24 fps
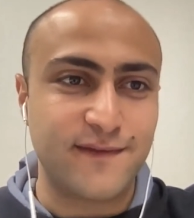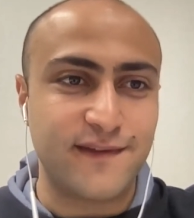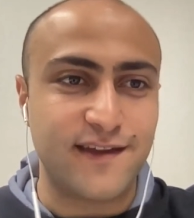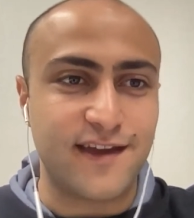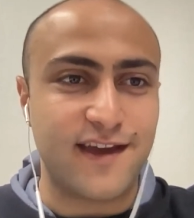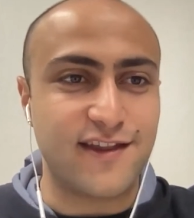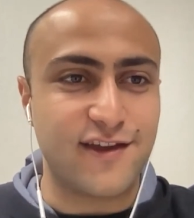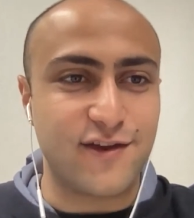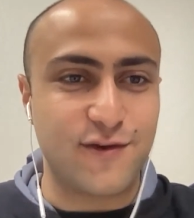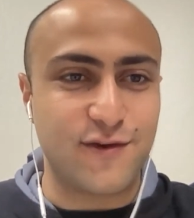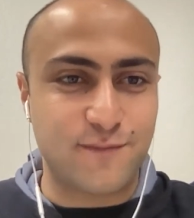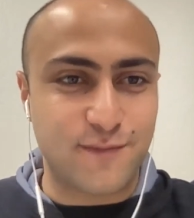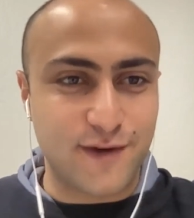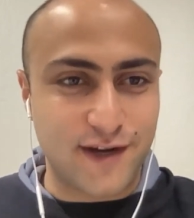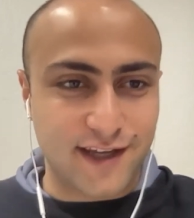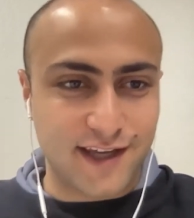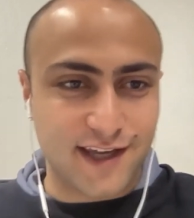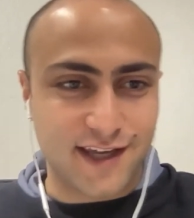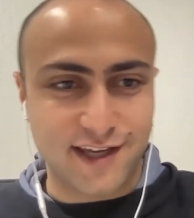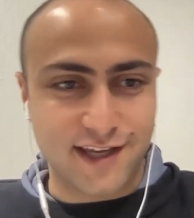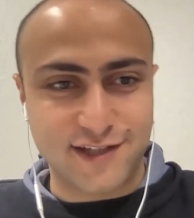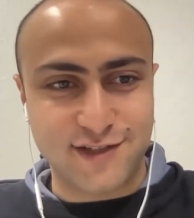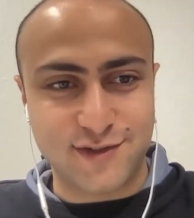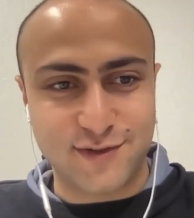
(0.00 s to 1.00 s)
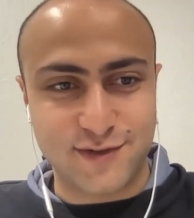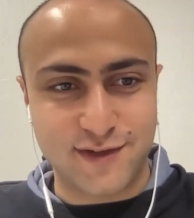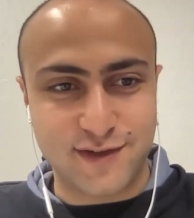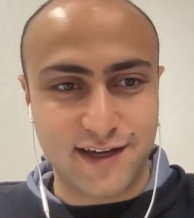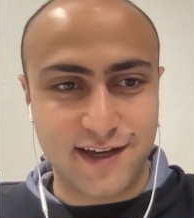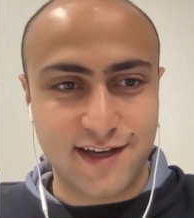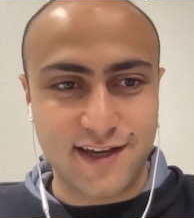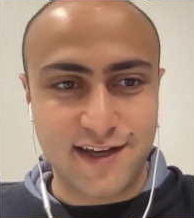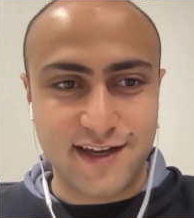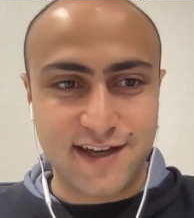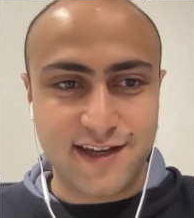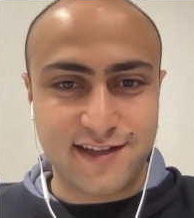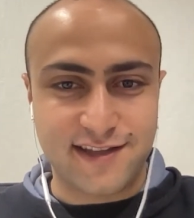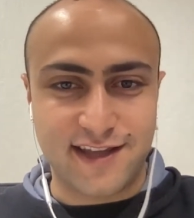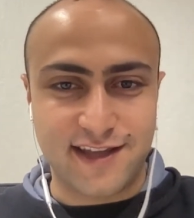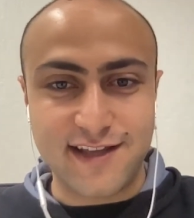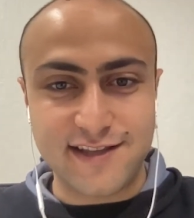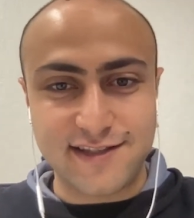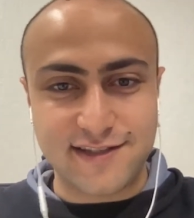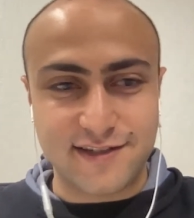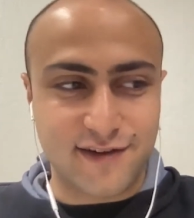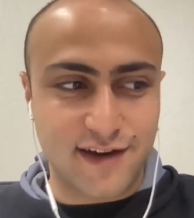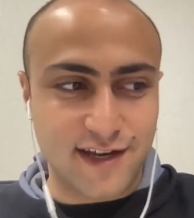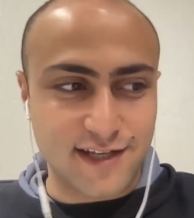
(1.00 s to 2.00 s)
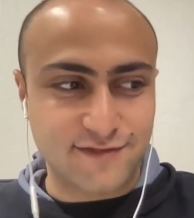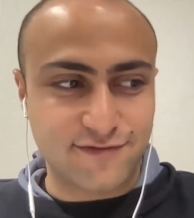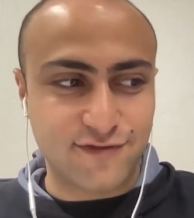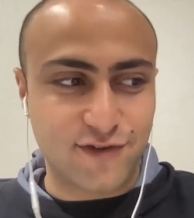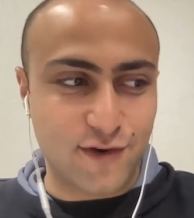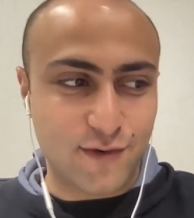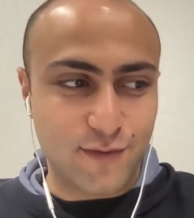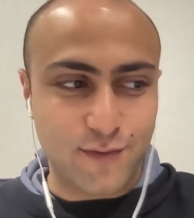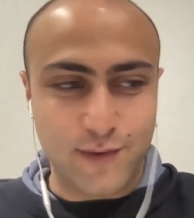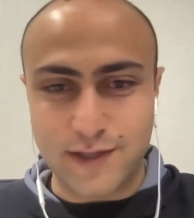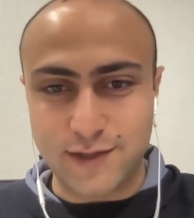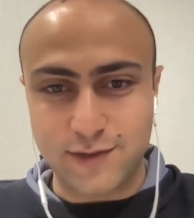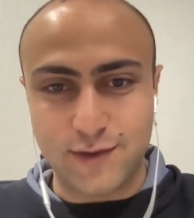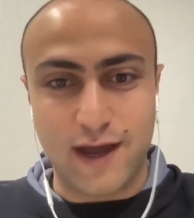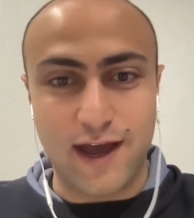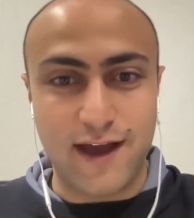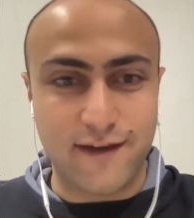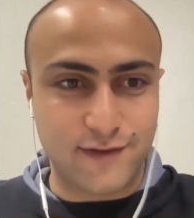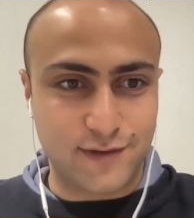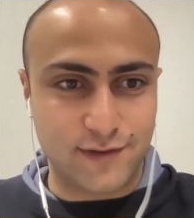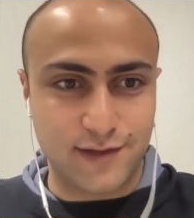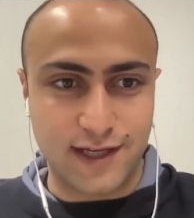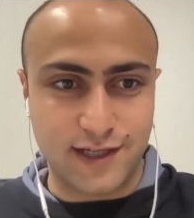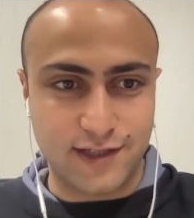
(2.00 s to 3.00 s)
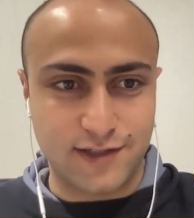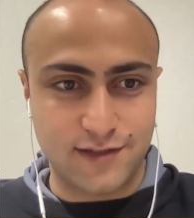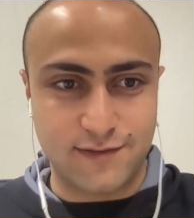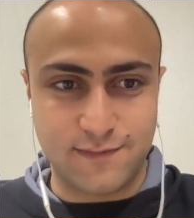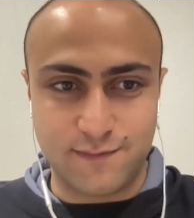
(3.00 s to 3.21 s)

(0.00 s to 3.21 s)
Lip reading: and then you're bringing it to the tensorized form where you have to like